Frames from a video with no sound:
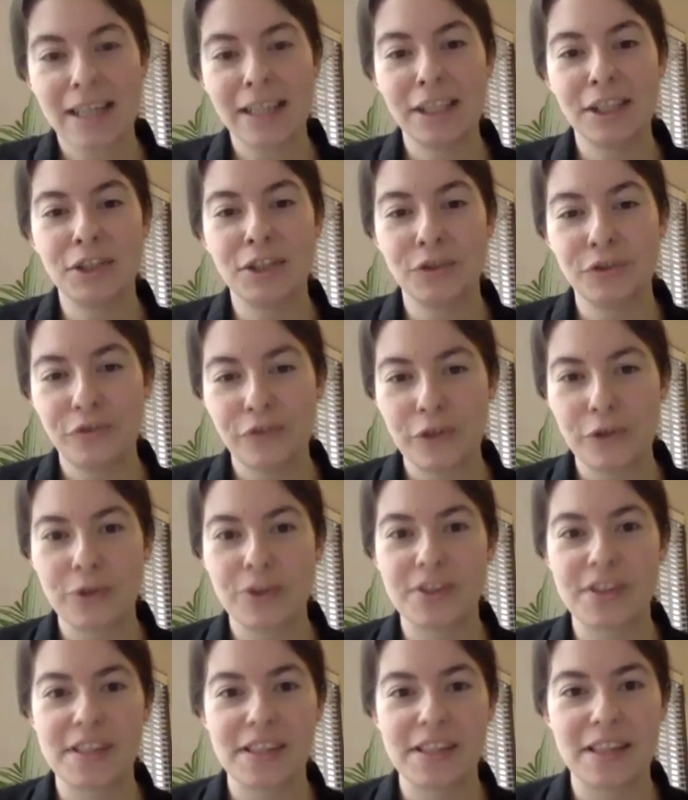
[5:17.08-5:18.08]
you
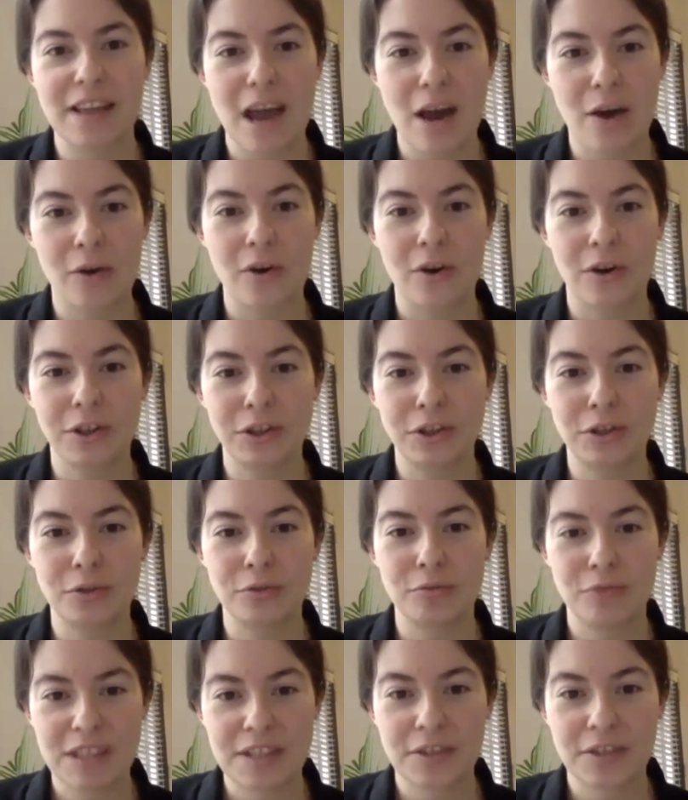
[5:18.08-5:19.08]
focusing now on your
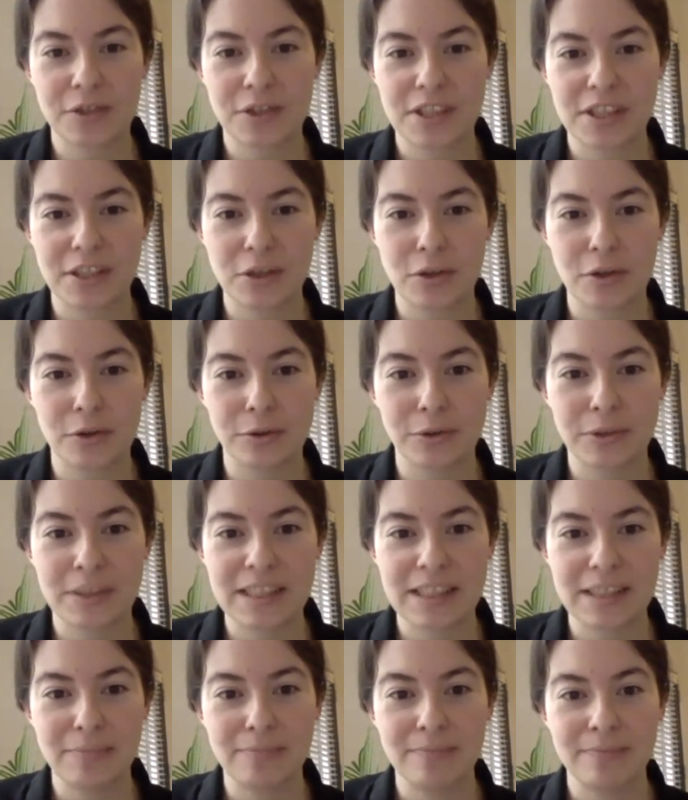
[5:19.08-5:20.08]
research in your own
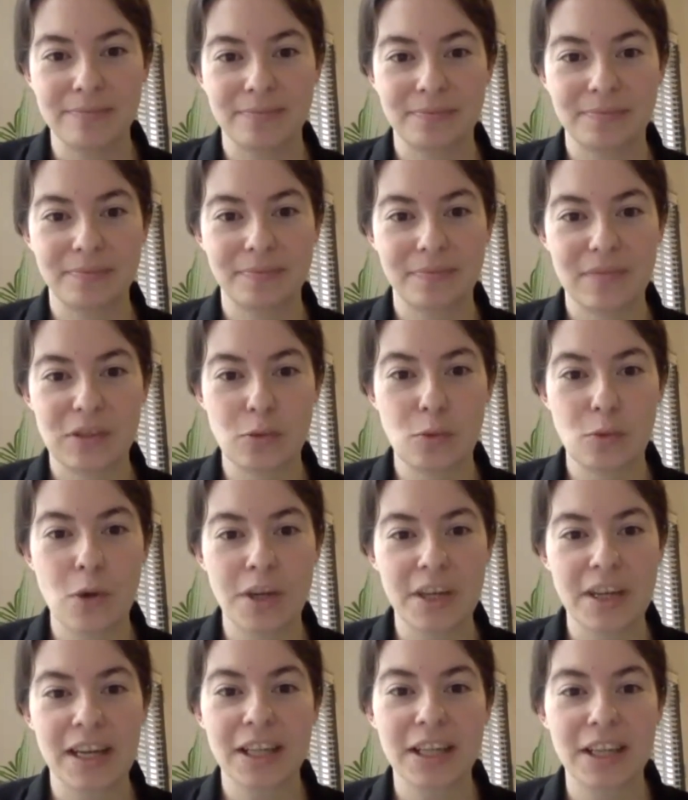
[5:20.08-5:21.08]
team? So
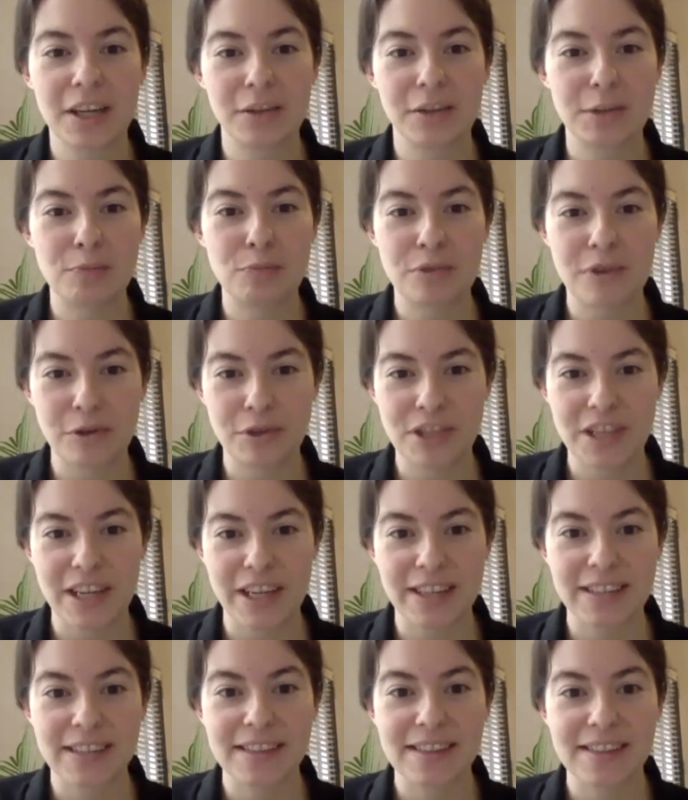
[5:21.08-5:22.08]
what are current
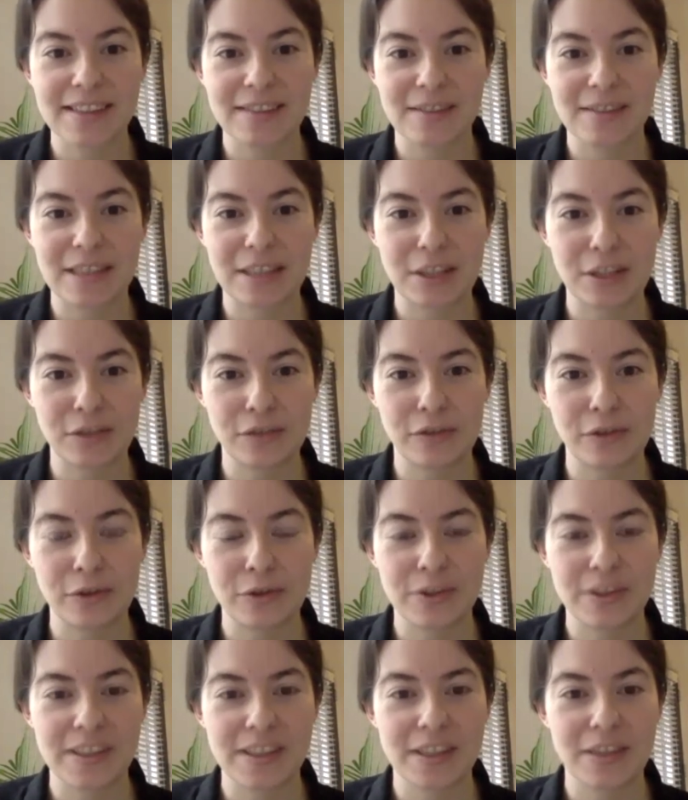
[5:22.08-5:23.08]
projects that you're
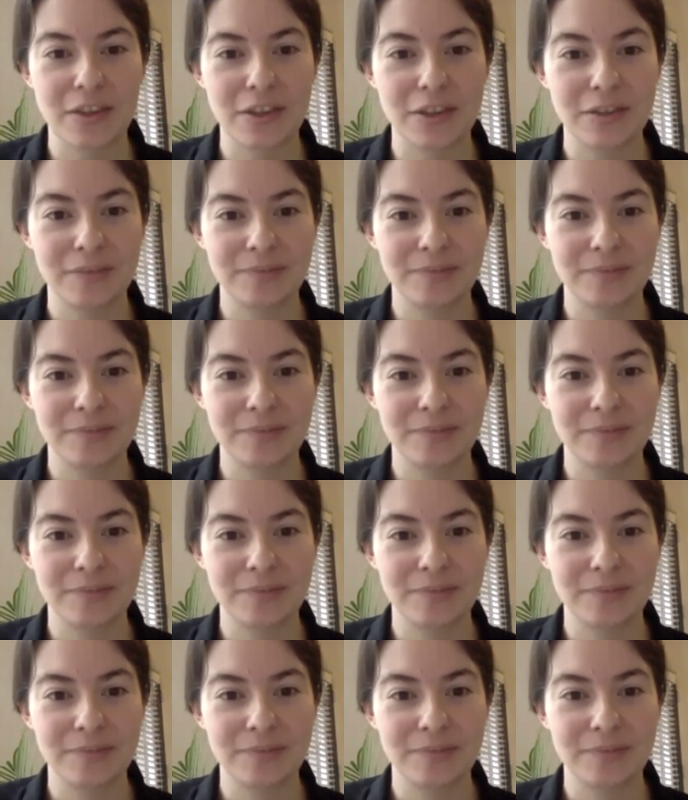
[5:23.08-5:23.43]
focusing on?